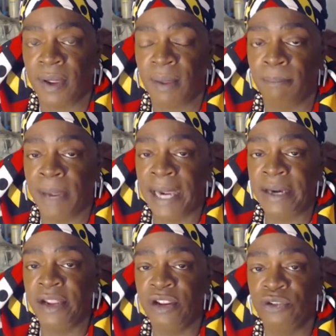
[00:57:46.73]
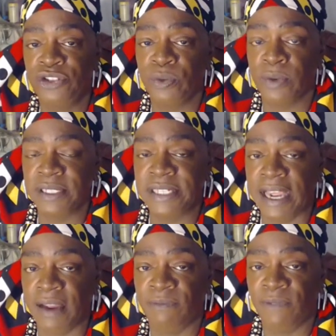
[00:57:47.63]
binding you to a
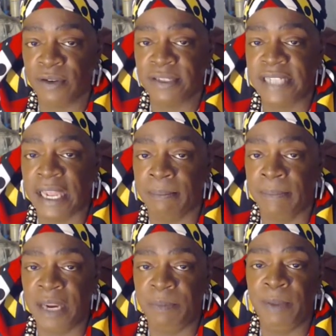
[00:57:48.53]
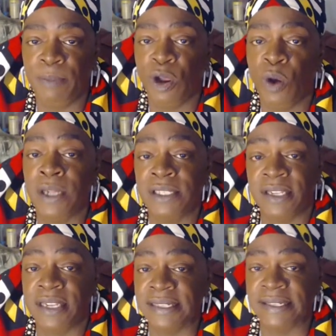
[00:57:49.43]
debt. First, that many people go
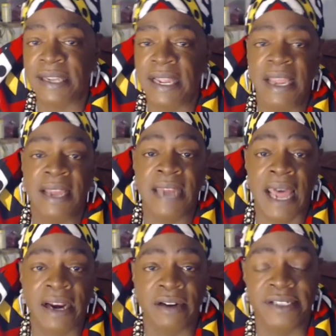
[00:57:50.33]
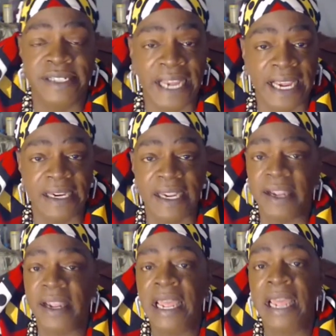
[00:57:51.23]
into this not understanding.
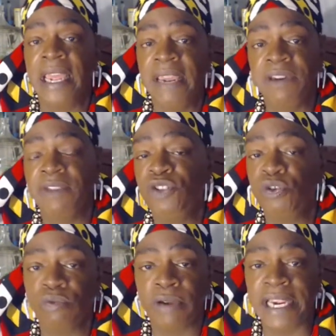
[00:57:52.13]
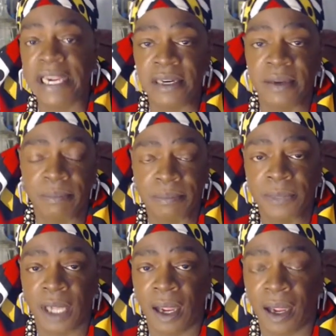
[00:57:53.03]
Even if you read
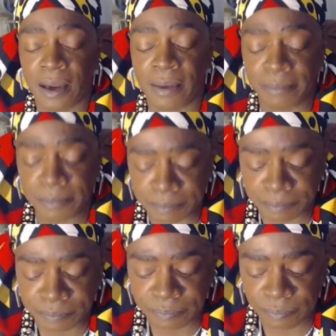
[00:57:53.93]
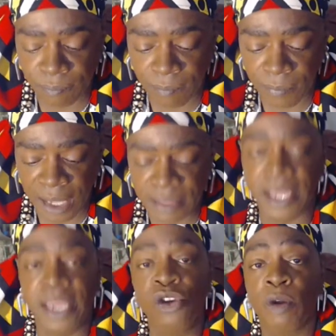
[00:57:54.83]
the
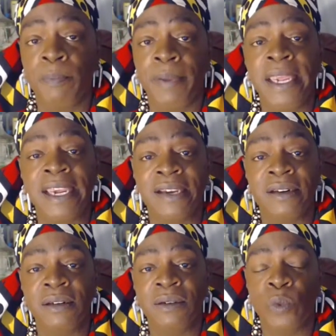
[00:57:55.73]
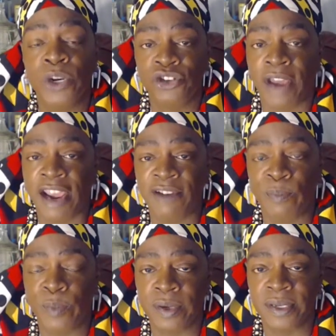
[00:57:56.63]
European witchcraft
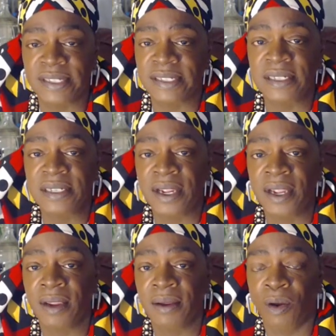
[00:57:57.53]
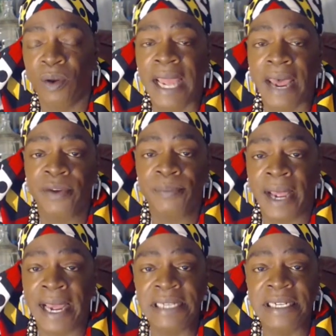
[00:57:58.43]
books on how to
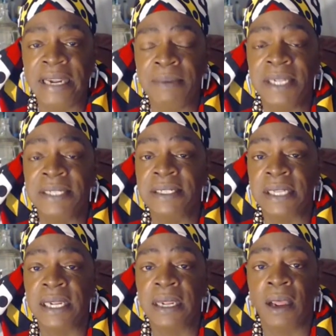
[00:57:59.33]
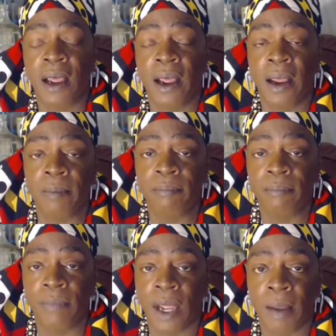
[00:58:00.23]
bind demons,
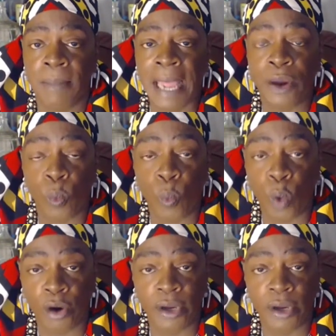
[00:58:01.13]
how to work